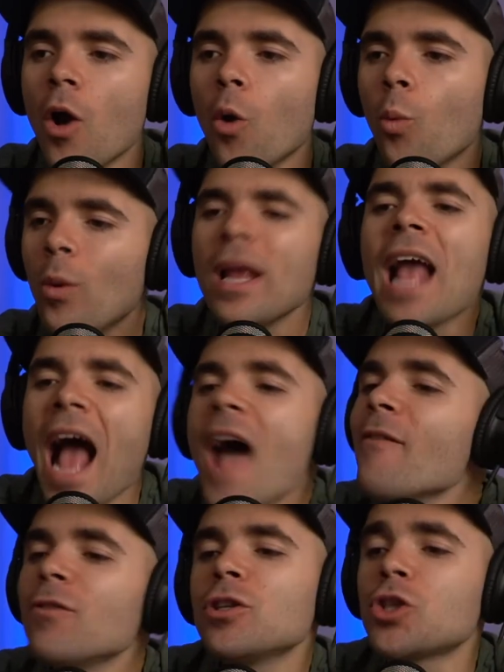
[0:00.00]
We
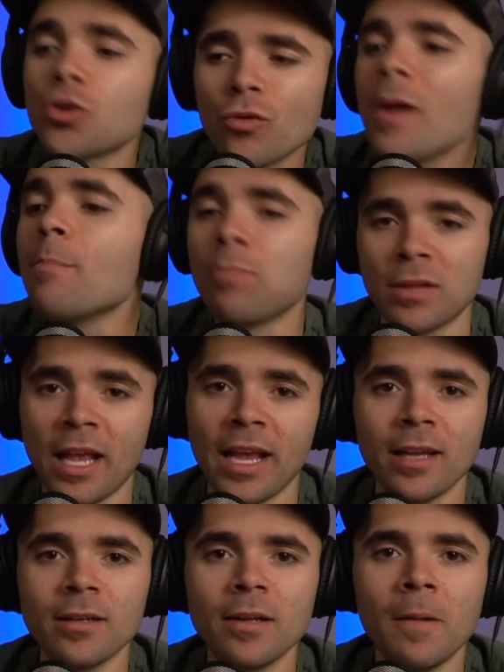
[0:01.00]
have a trip
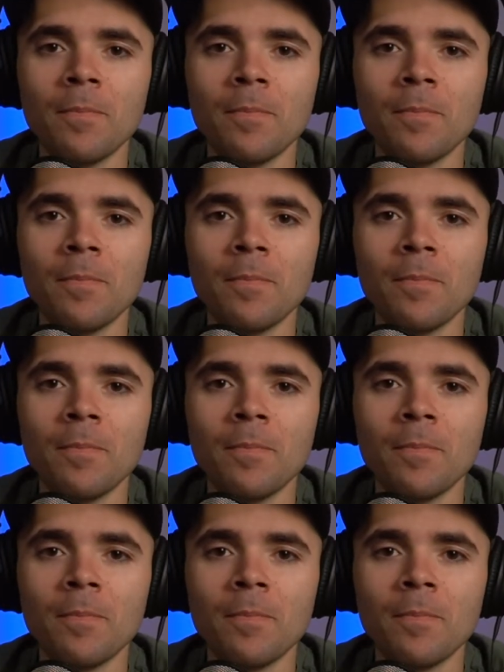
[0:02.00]
planned.